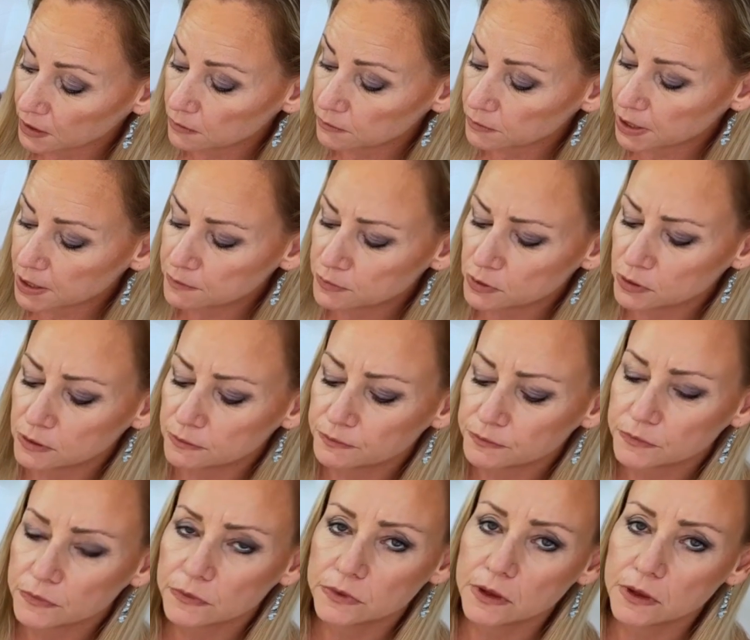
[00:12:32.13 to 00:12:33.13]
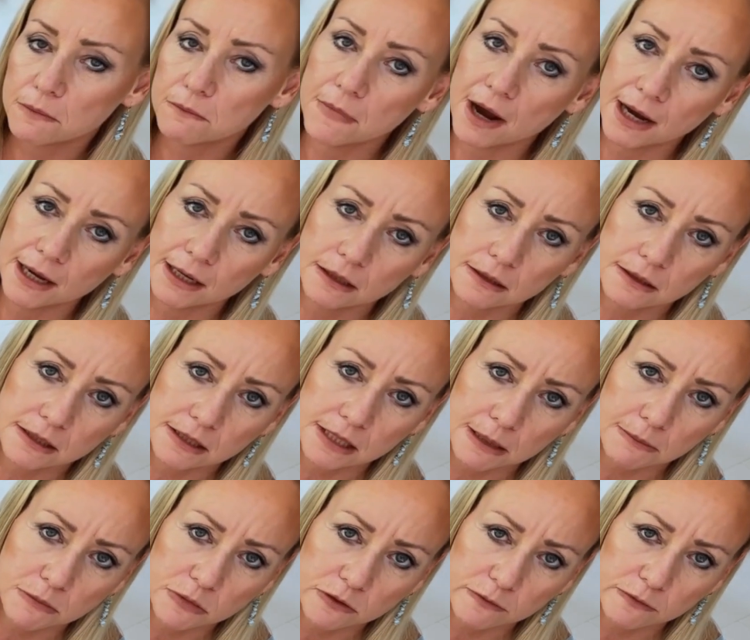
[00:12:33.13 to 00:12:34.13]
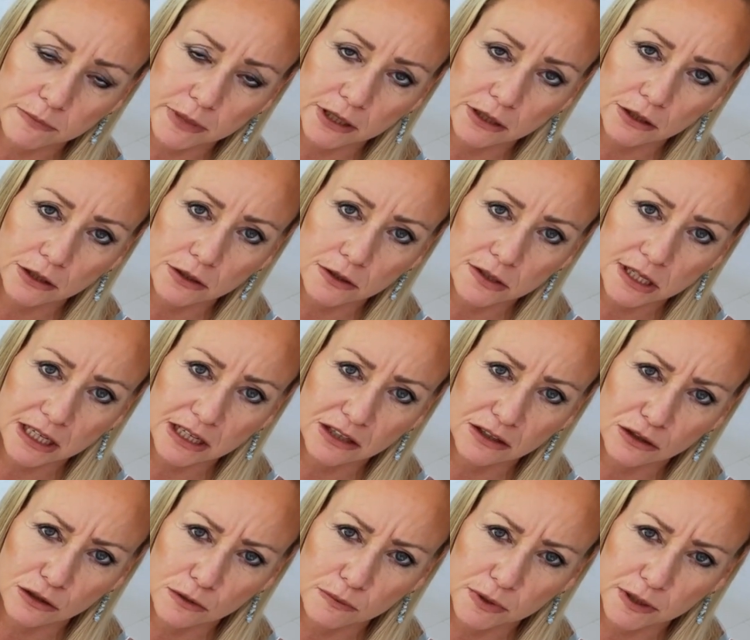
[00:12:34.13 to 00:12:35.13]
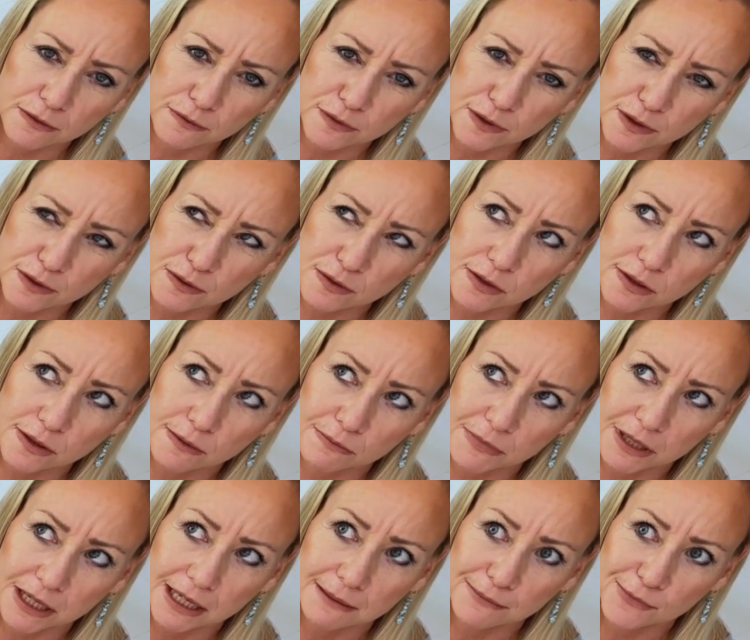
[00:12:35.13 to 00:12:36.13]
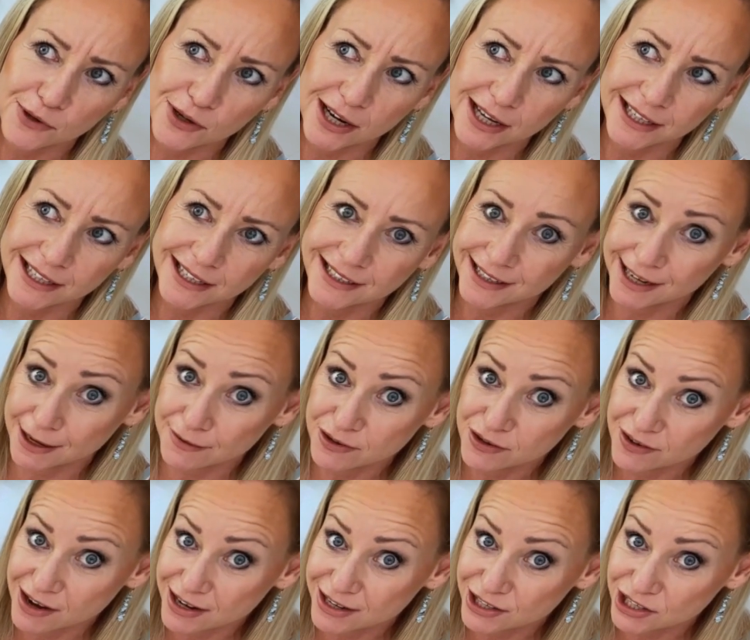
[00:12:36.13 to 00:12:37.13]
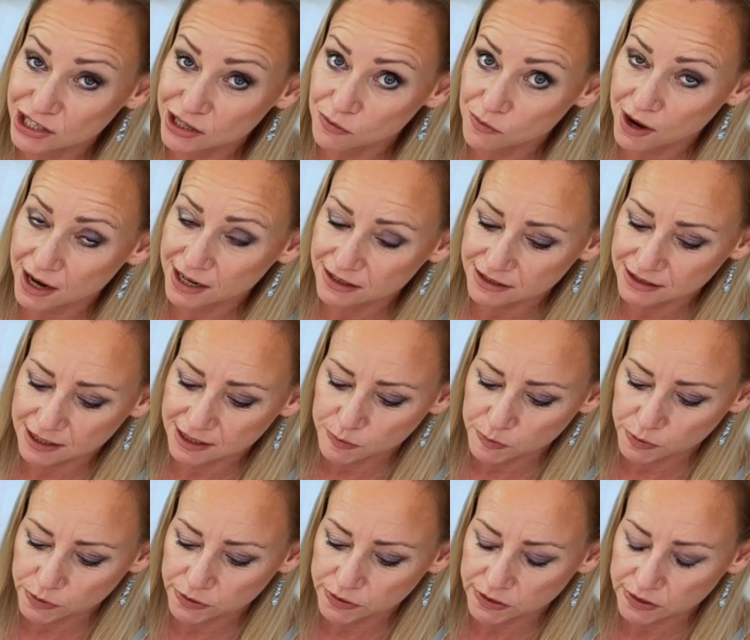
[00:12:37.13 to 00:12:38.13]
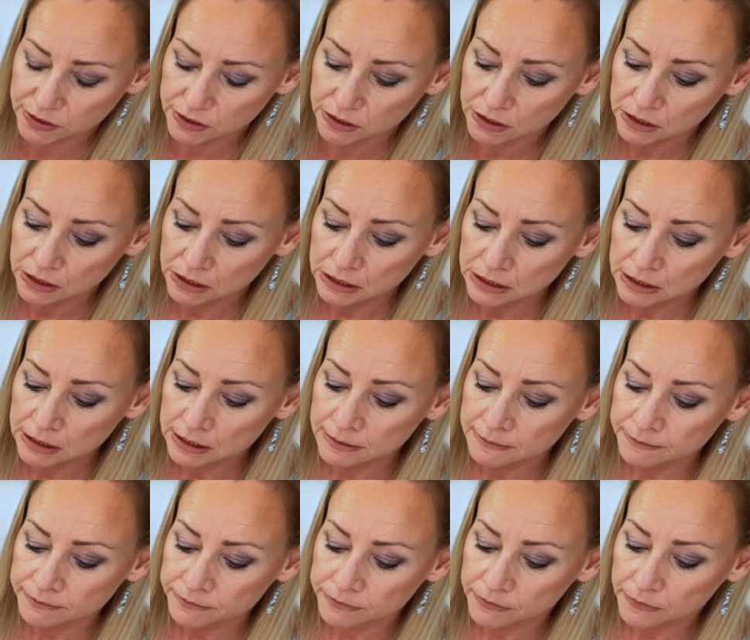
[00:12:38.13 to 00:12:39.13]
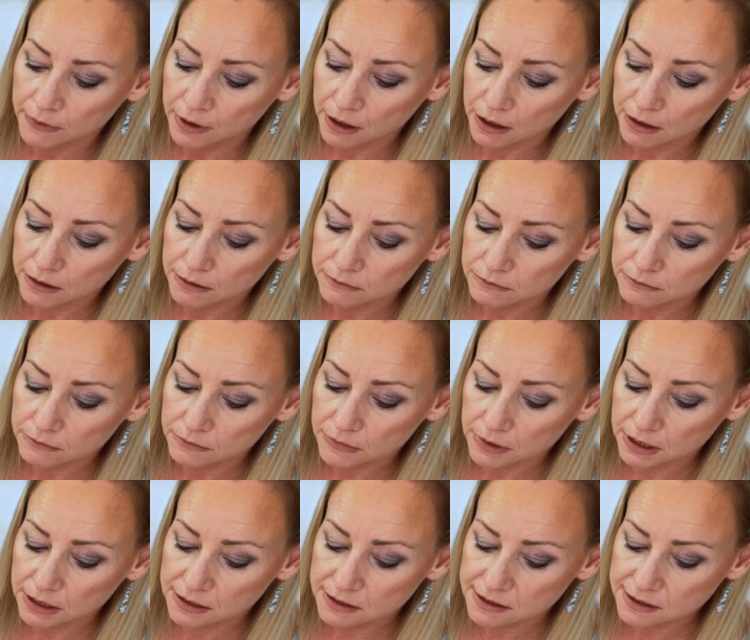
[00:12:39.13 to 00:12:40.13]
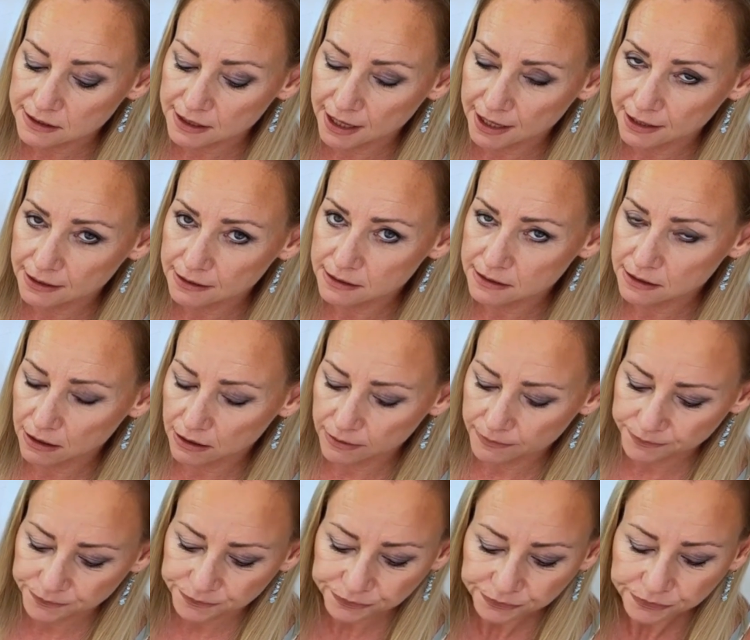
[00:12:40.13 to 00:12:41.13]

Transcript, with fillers: people that might seem to have been using you, but it feels to me more like you gave your energy away to this person um, instead. So